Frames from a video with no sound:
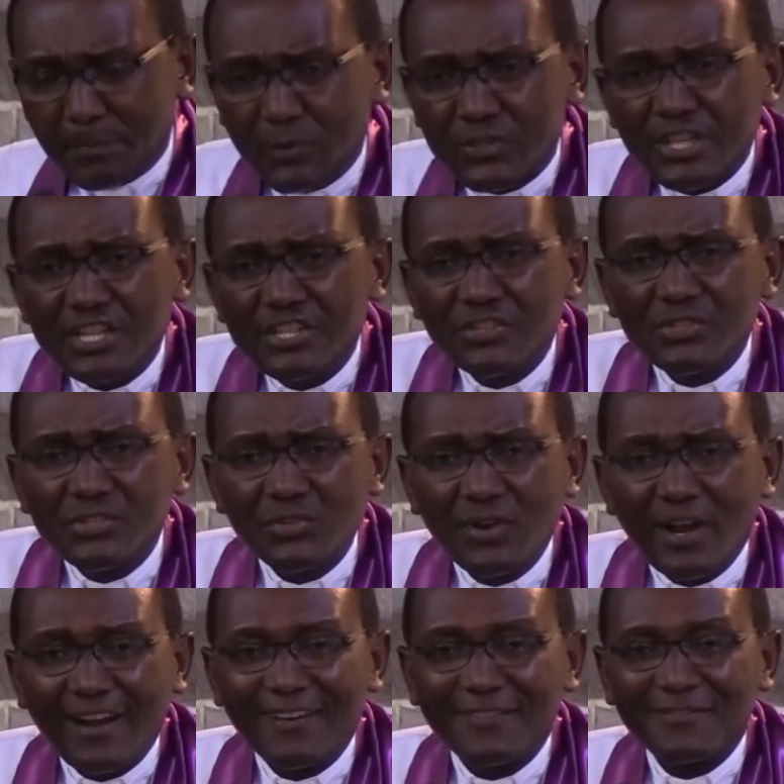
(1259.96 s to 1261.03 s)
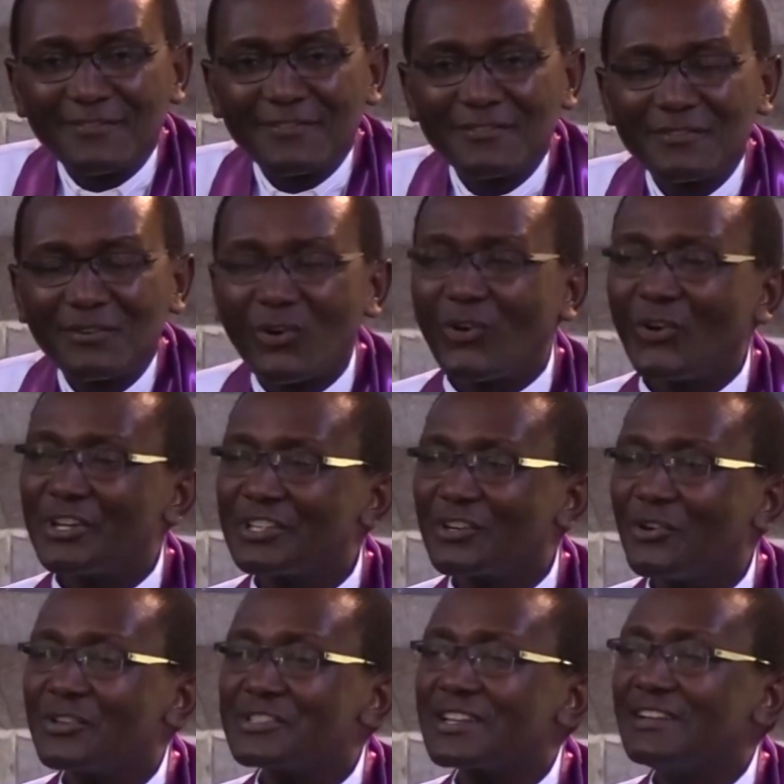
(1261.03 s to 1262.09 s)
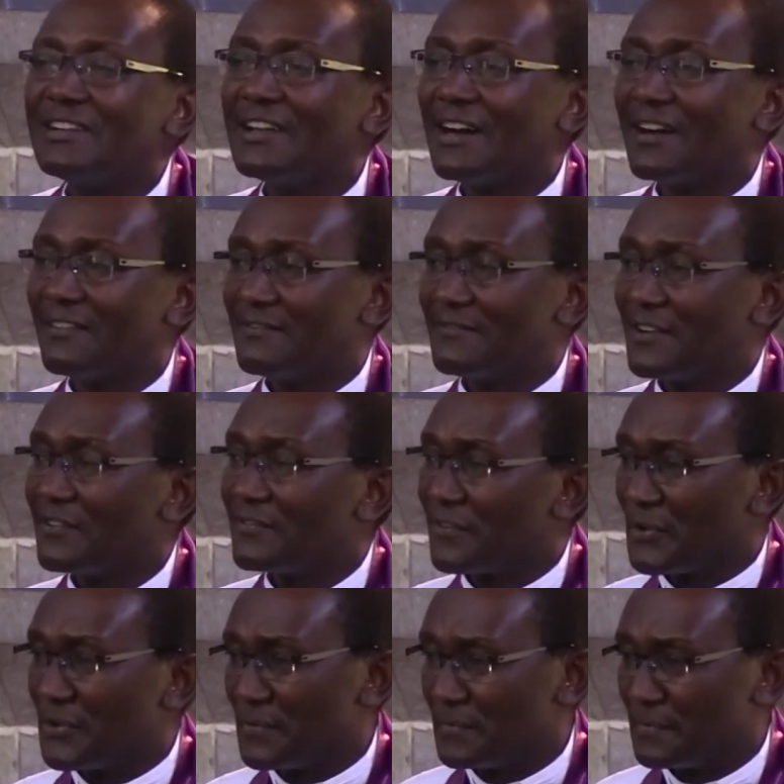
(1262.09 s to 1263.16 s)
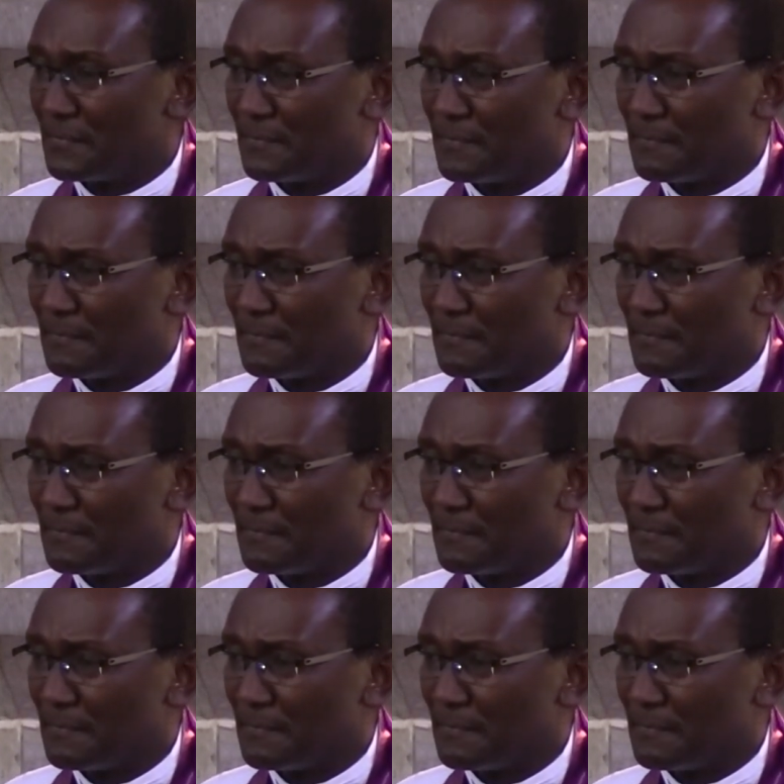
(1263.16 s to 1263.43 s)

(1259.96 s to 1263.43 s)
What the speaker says: the possessions you have or in God's love for you?